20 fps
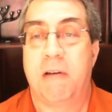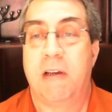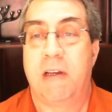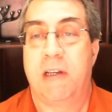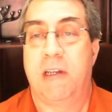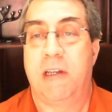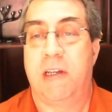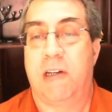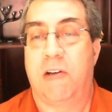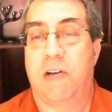
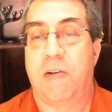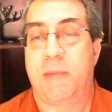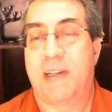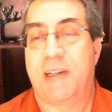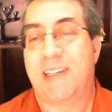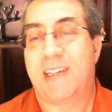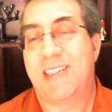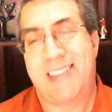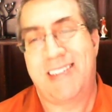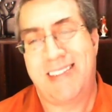
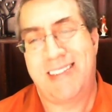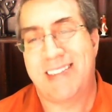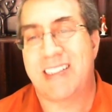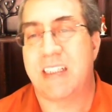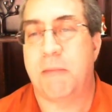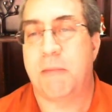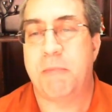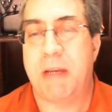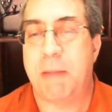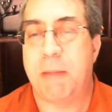Because
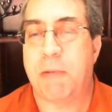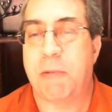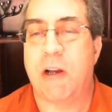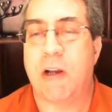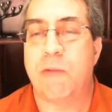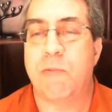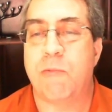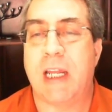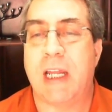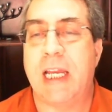some people
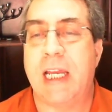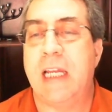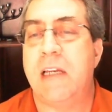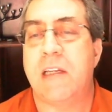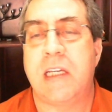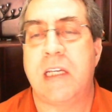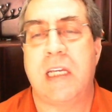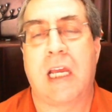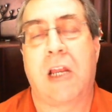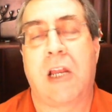aren't really
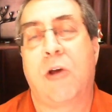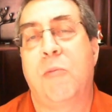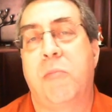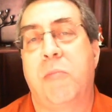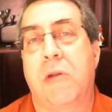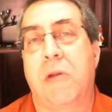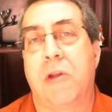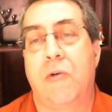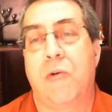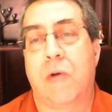into yellow,
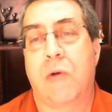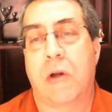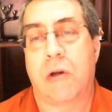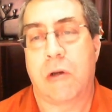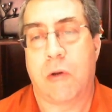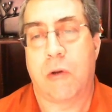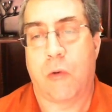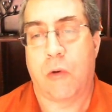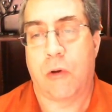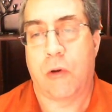blue,
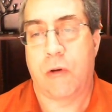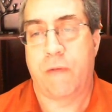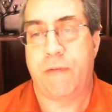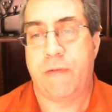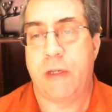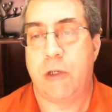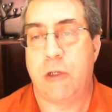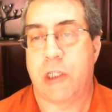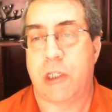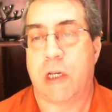or
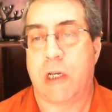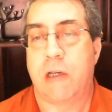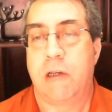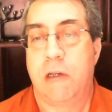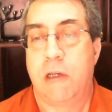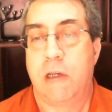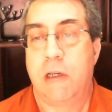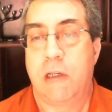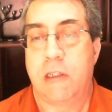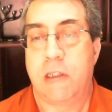fuchsia.
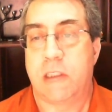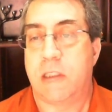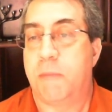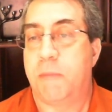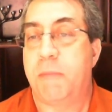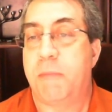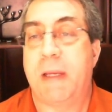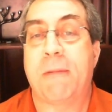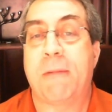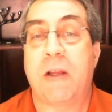
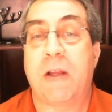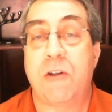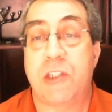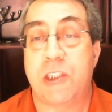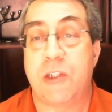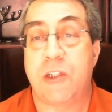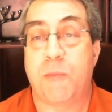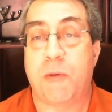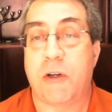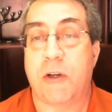Some people are
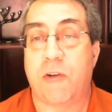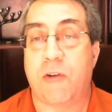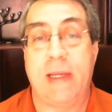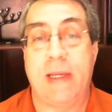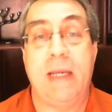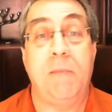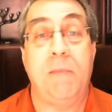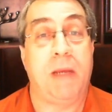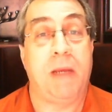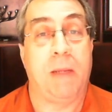super
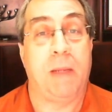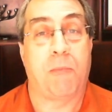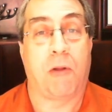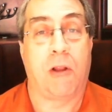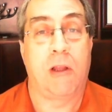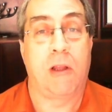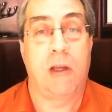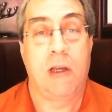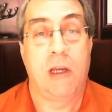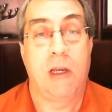green
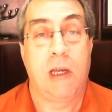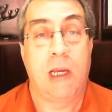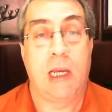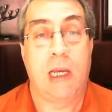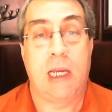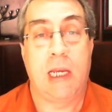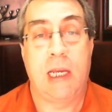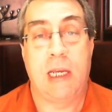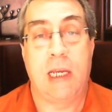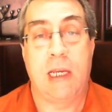people.
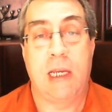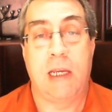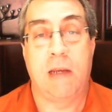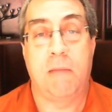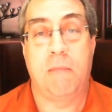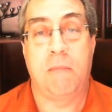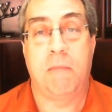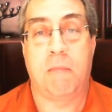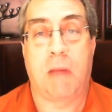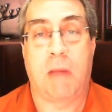
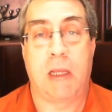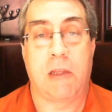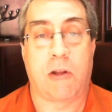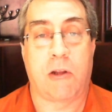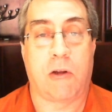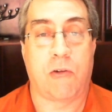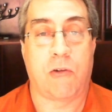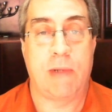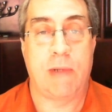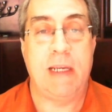And my
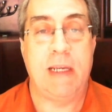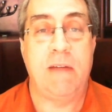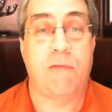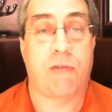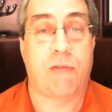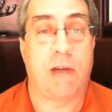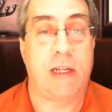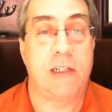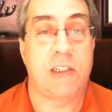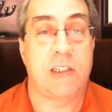little green
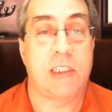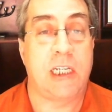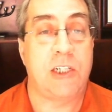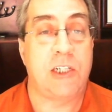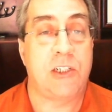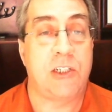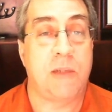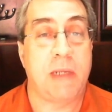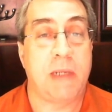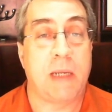friends, they
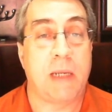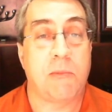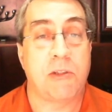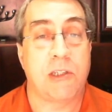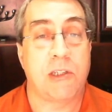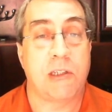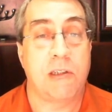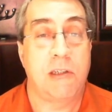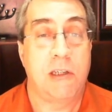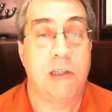should be able
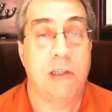to,